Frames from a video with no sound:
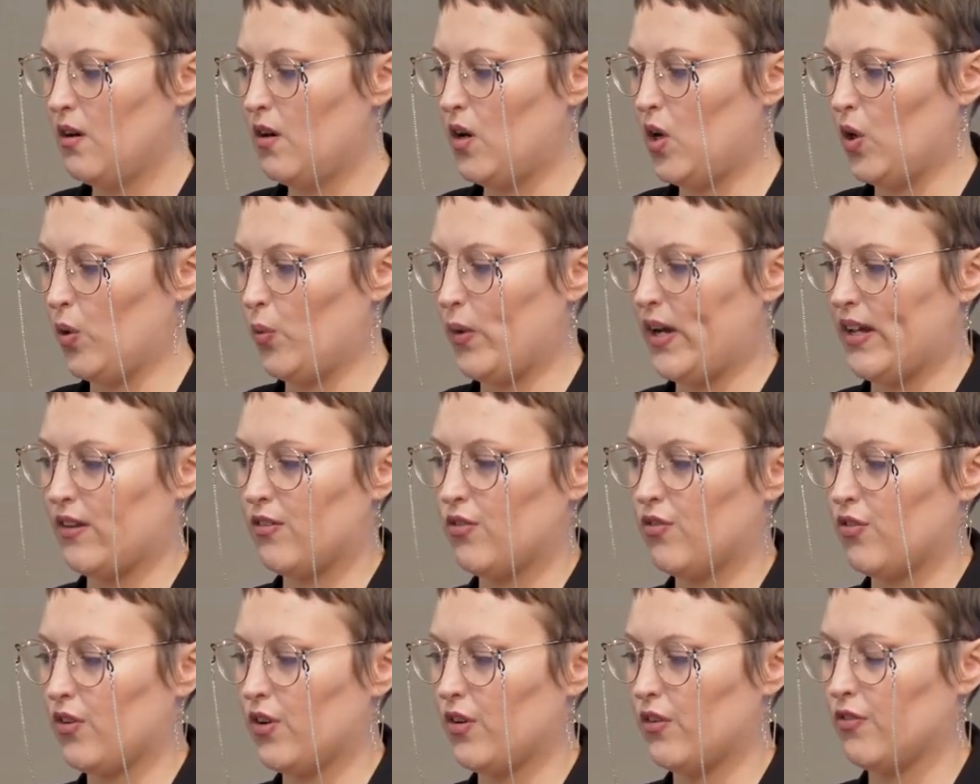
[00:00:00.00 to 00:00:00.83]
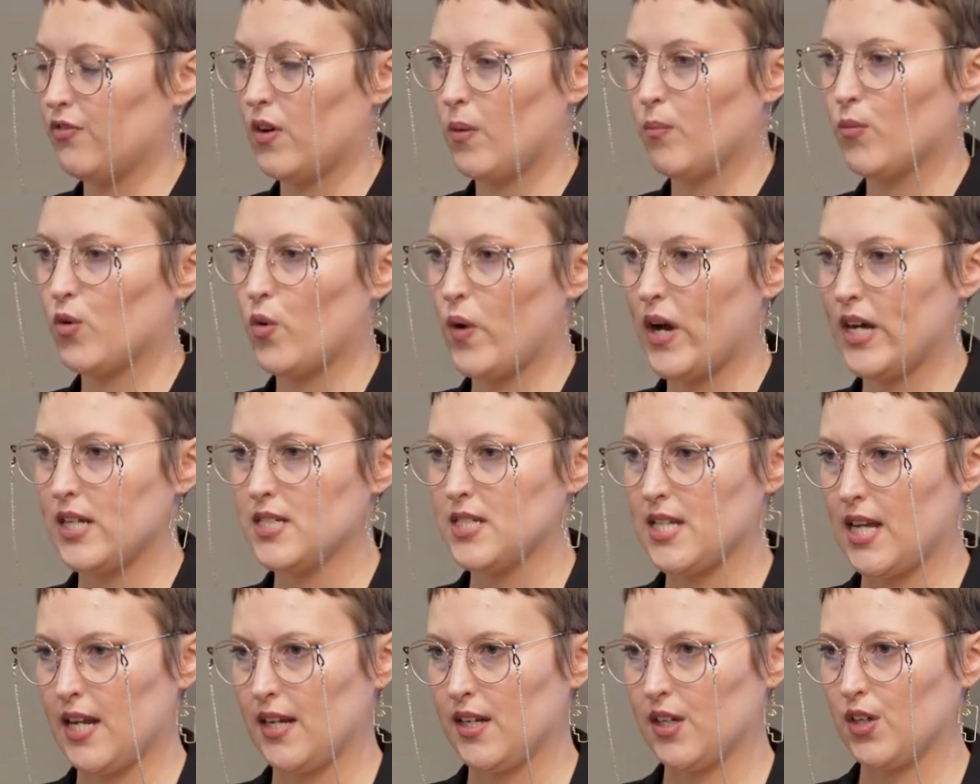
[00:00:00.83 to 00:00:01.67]
all the way through from
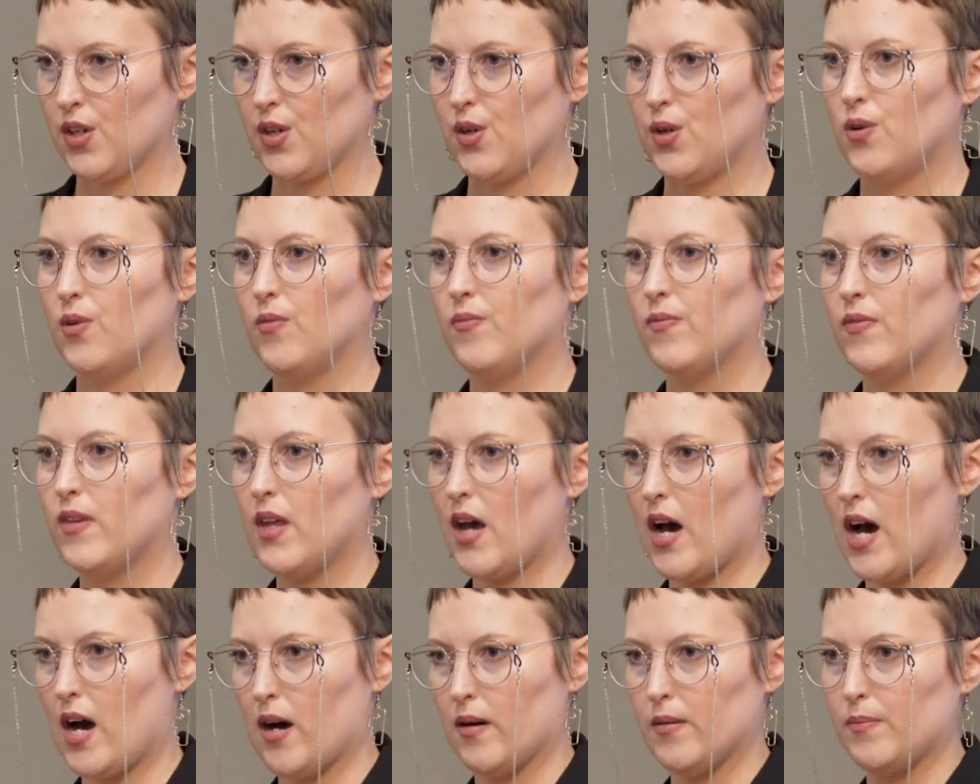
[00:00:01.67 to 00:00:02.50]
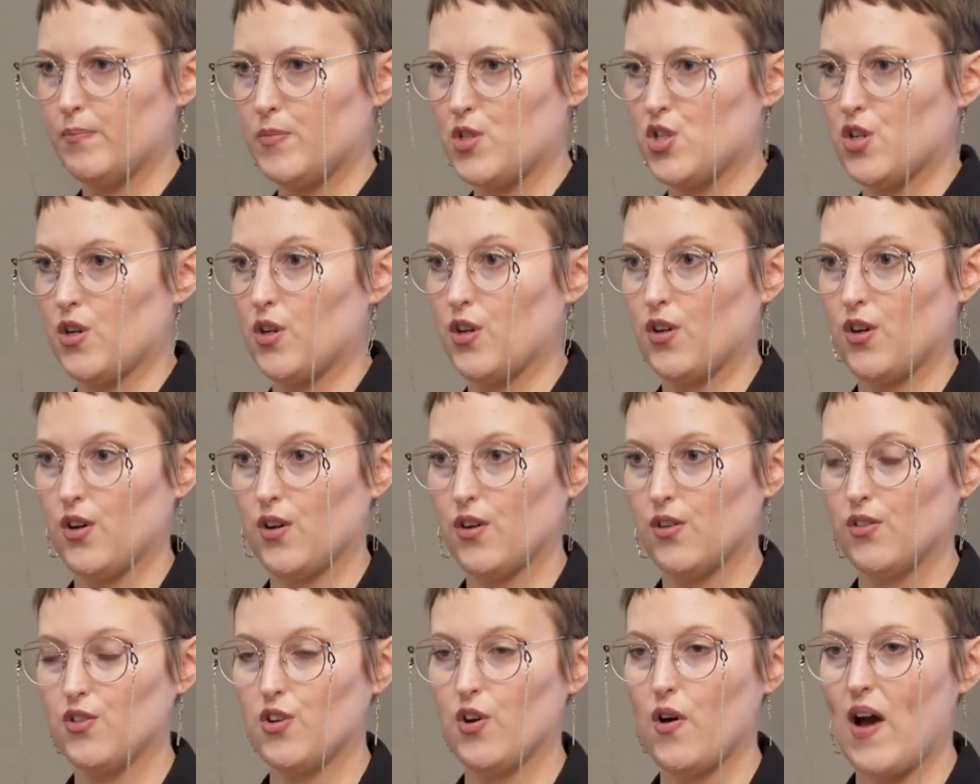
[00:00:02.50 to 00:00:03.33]
quite technical to
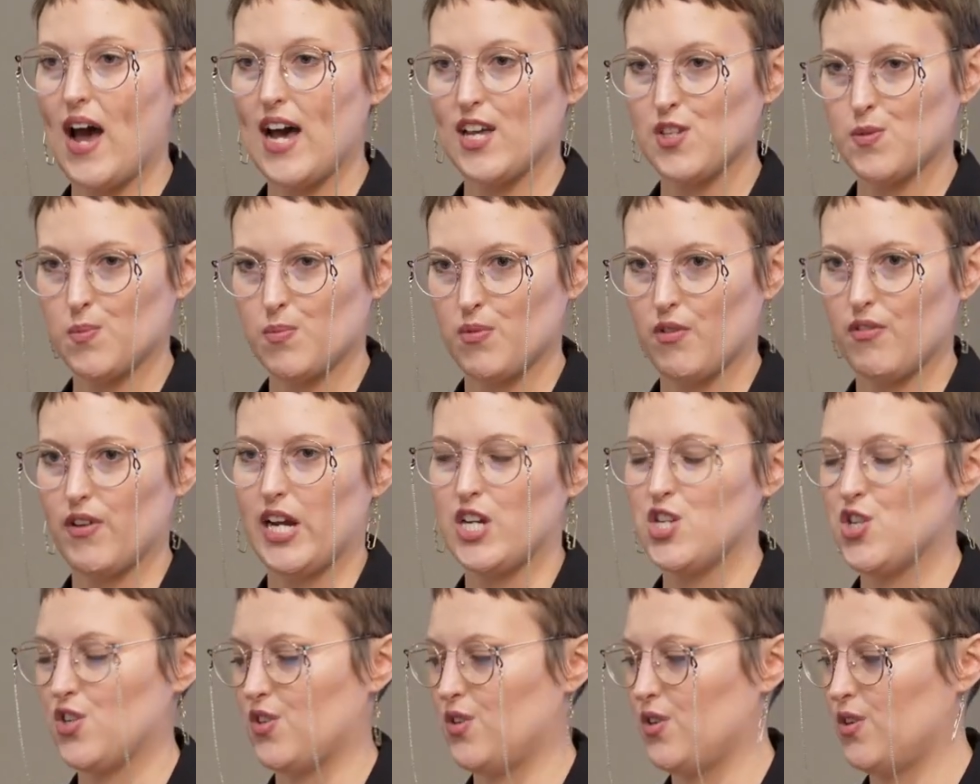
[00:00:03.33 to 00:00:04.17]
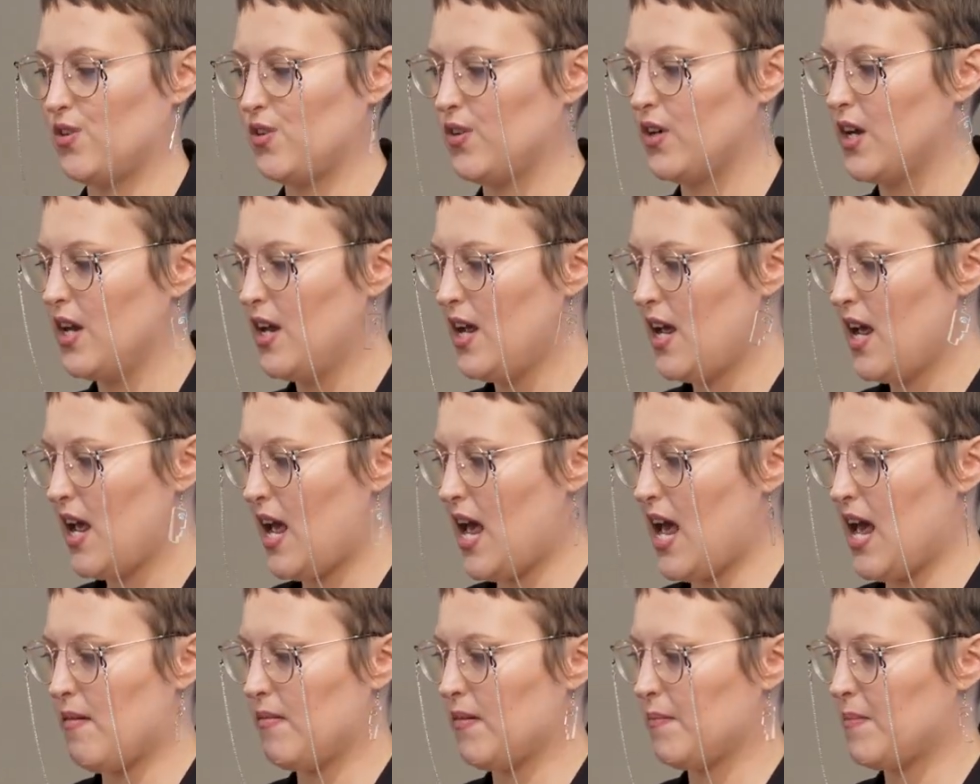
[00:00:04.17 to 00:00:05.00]
your aspirational
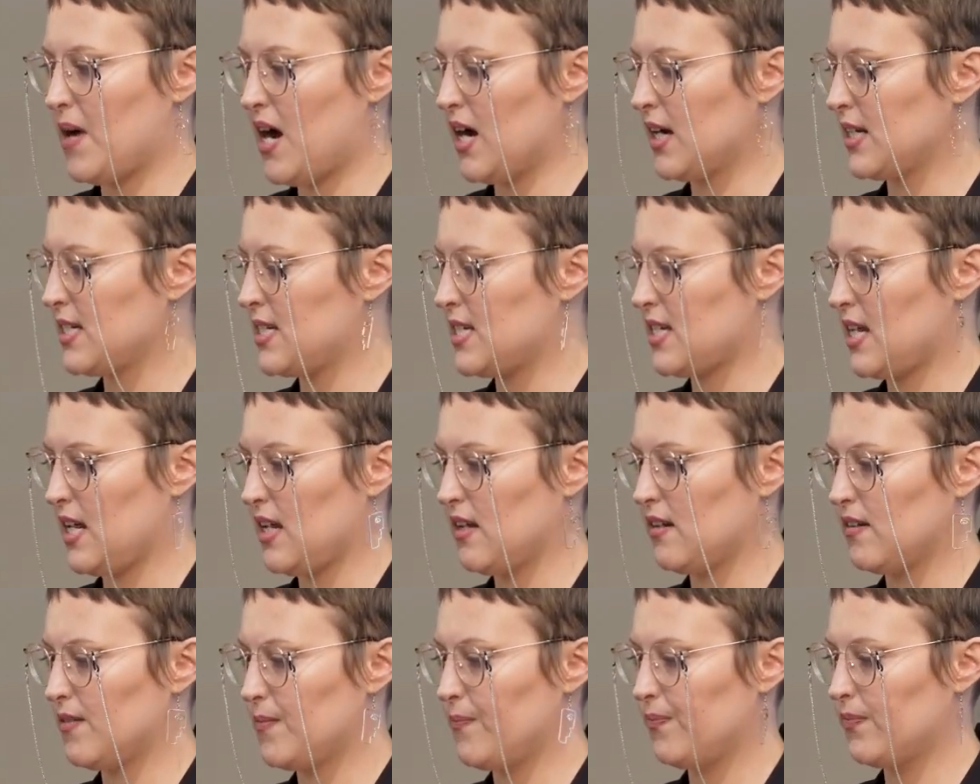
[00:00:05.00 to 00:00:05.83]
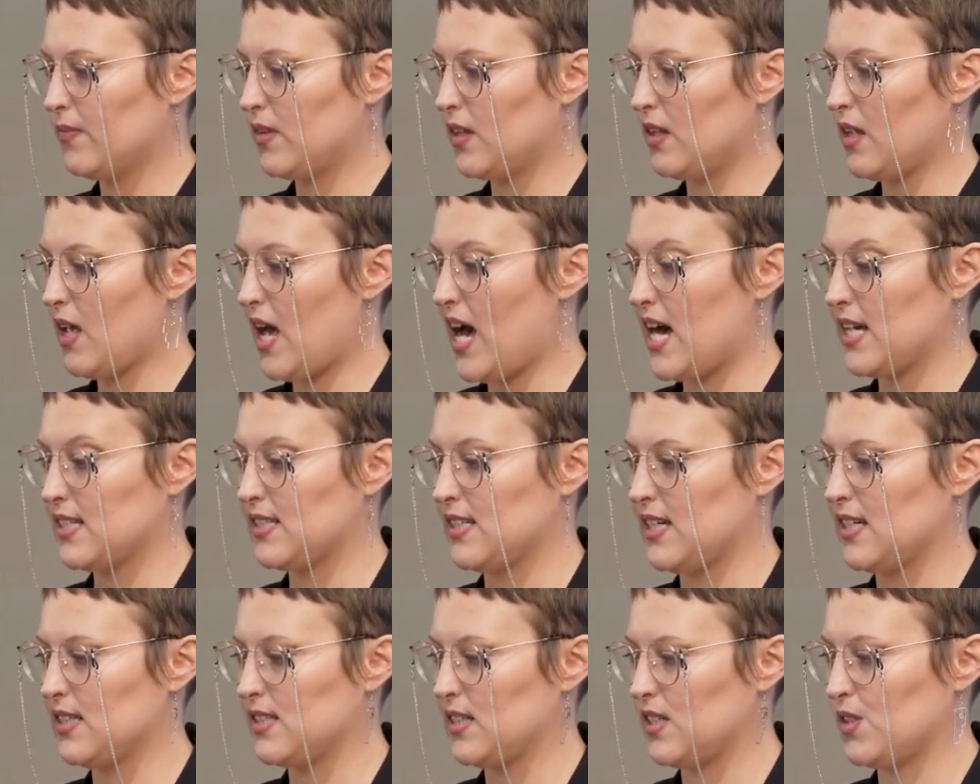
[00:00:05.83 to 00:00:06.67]
marketing
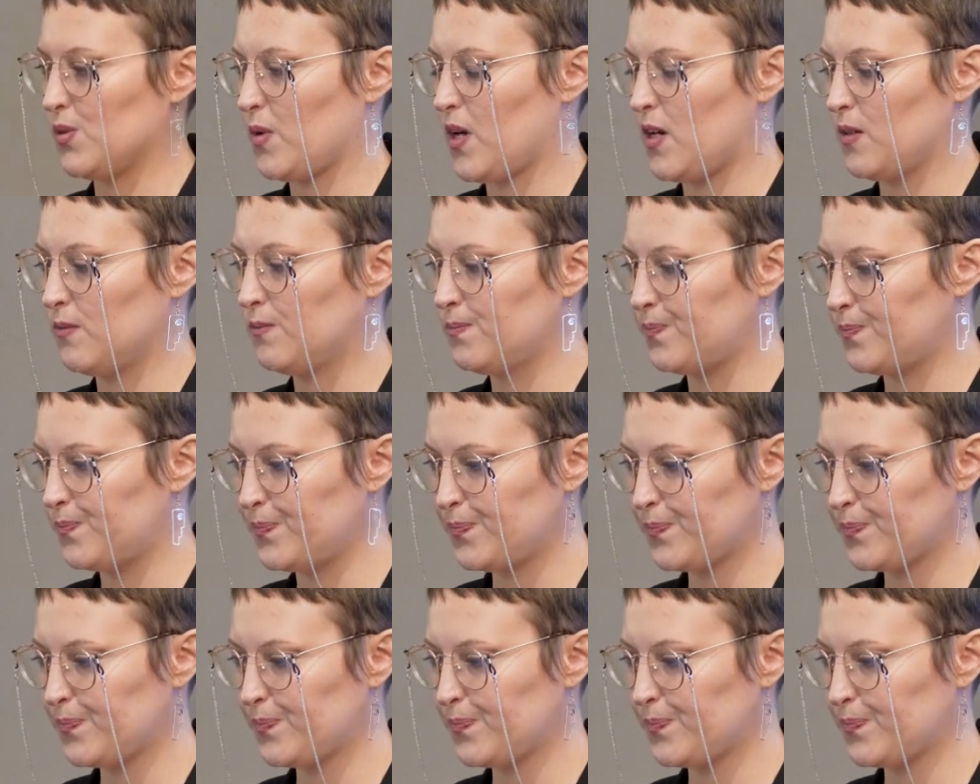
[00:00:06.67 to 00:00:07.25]
assets as well.